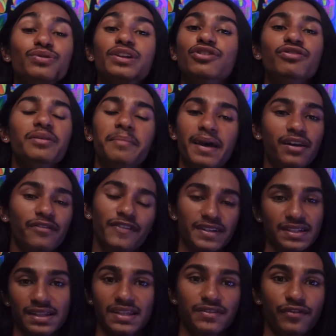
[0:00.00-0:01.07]
literally
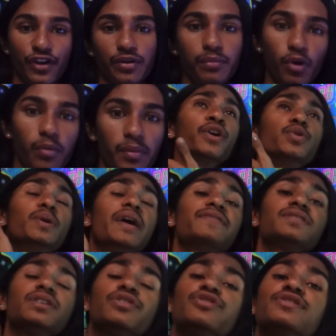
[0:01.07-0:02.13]
manifested this very moment. You have
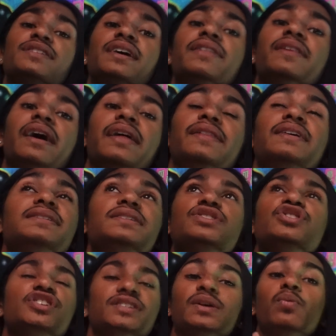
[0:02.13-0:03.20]
to understand that this is
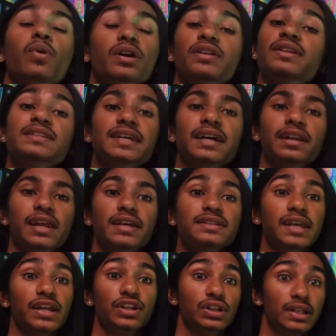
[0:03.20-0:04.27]
just one of the techniques
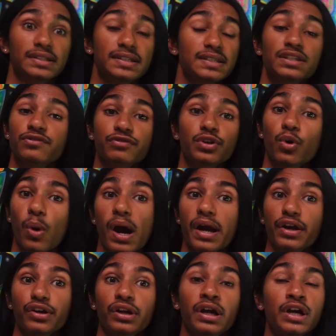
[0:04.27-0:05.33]
and this isn't
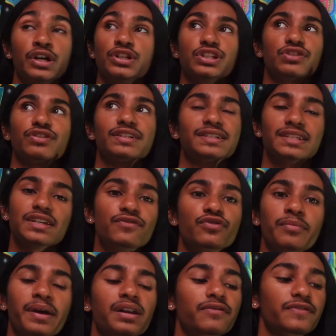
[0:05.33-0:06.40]
required to receive your
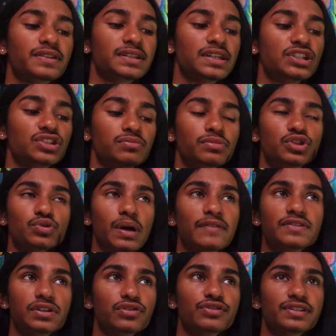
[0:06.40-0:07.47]
manifestation, but you have
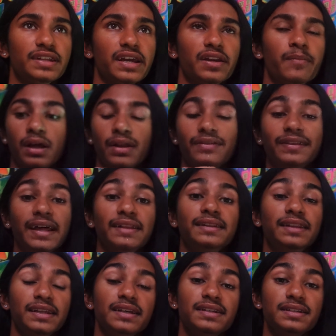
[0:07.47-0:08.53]
to understand that
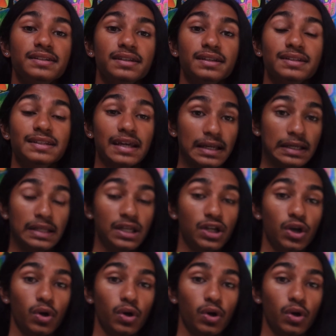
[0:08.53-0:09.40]
this technique